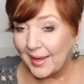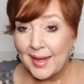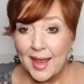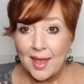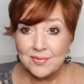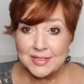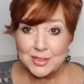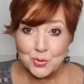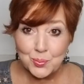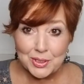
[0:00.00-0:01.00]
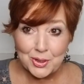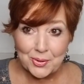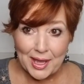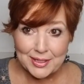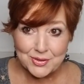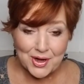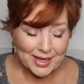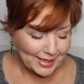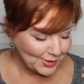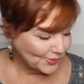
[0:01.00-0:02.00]
And I have the silk pillowcase right
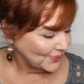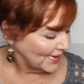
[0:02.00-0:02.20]
here.